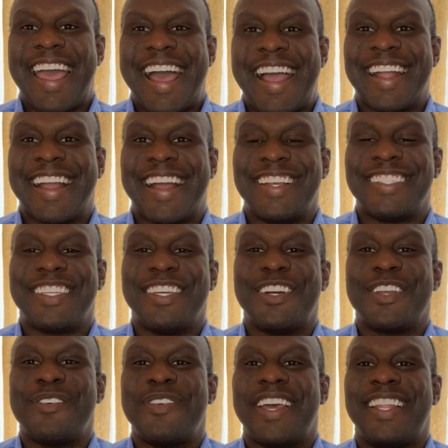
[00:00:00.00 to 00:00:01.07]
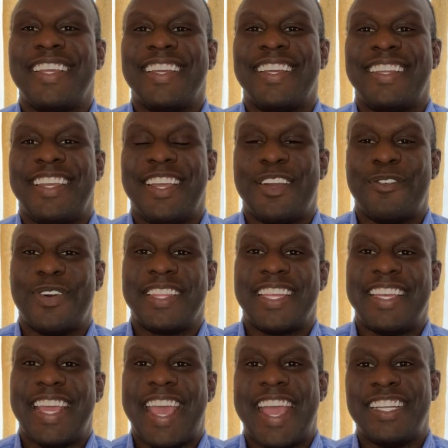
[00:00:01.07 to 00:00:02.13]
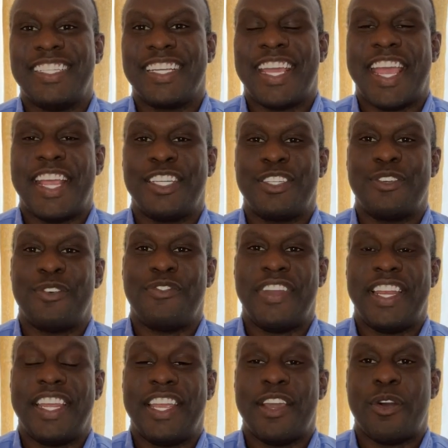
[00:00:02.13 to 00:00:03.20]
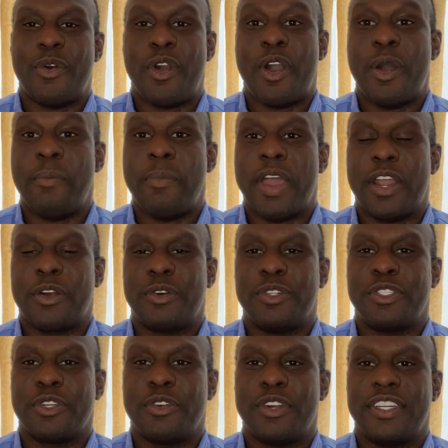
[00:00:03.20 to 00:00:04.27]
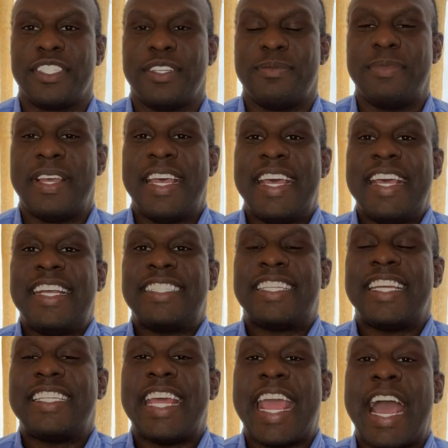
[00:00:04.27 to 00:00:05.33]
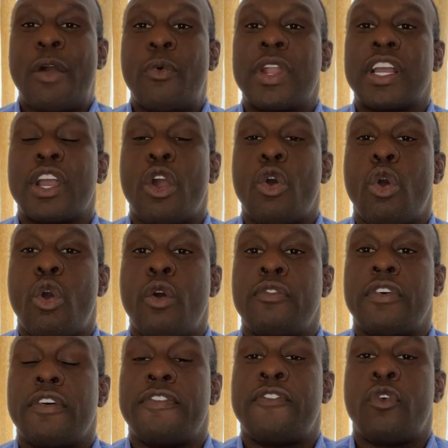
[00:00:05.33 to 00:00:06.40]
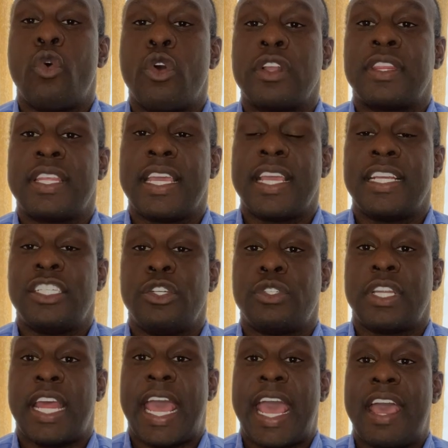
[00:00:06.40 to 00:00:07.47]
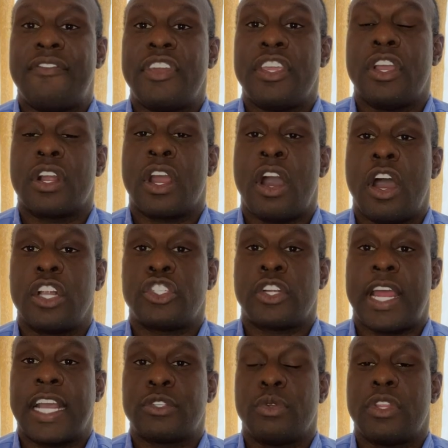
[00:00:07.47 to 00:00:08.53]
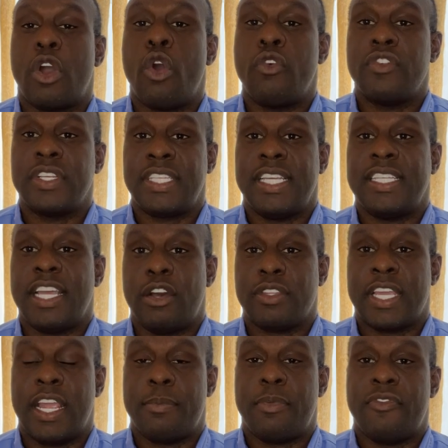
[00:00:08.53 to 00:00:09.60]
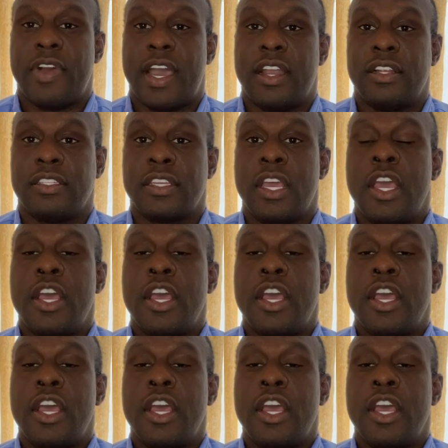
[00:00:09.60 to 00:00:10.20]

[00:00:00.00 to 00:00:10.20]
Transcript: Hi guys, Gilliam Elliott here with an educational video on medical tourism. Today I want to go over four things you should have in your contracts with overseas healthcare providers.